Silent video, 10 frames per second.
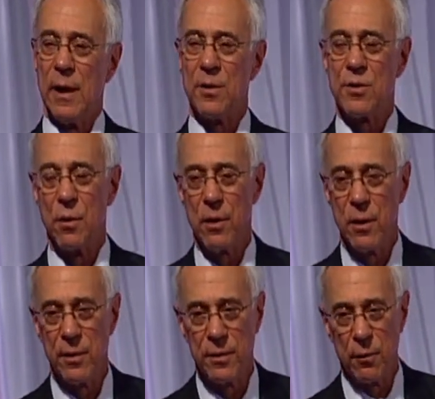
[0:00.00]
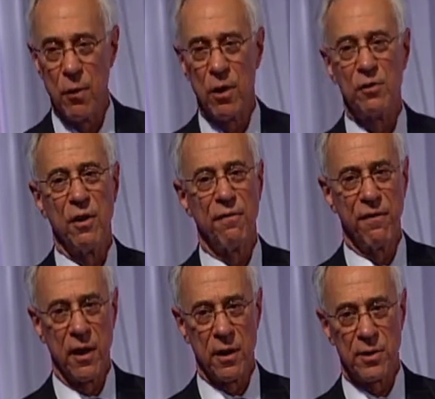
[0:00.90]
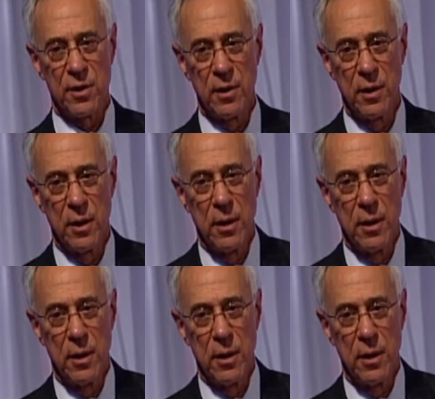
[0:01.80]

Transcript: and so they're all defunct.